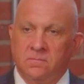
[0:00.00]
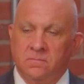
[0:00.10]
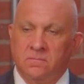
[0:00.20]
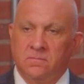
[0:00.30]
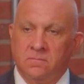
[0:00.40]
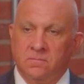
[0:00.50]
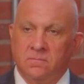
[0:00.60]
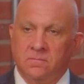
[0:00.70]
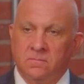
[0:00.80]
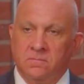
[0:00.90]

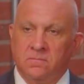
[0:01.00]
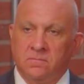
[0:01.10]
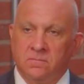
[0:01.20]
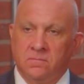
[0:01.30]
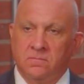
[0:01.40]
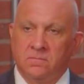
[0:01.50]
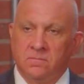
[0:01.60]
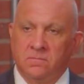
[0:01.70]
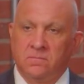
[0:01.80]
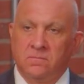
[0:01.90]

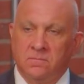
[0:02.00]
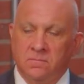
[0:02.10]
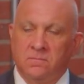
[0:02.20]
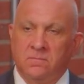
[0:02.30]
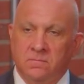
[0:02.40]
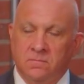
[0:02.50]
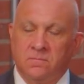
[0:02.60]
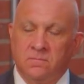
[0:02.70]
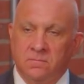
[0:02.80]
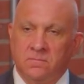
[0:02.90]

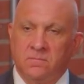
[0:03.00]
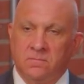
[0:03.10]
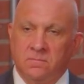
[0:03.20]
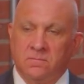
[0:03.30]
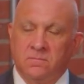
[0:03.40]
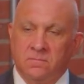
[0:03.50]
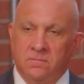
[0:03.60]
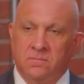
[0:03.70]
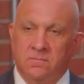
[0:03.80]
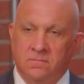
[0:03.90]

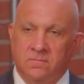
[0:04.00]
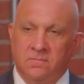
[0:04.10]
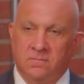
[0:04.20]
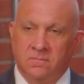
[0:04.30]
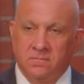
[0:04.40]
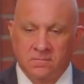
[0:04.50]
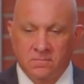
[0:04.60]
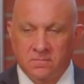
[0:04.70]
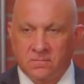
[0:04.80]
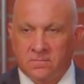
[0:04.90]

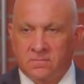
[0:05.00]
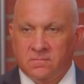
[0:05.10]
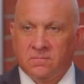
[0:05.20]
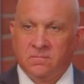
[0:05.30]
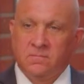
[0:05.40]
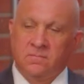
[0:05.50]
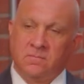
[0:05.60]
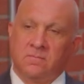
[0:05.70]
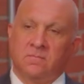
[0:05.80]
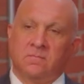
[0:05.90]

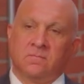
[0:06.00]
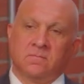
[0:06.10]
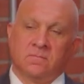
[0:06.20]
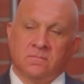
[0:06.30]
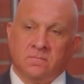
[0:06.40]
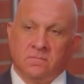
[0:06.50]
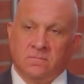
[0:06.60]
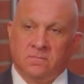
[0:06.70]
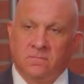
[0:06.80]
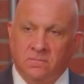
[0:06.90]

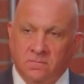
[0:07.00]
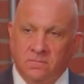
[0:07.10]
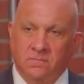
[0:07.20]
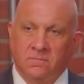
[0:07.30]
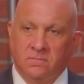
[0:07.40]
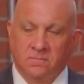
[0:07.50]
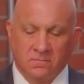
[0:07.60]
[no speech]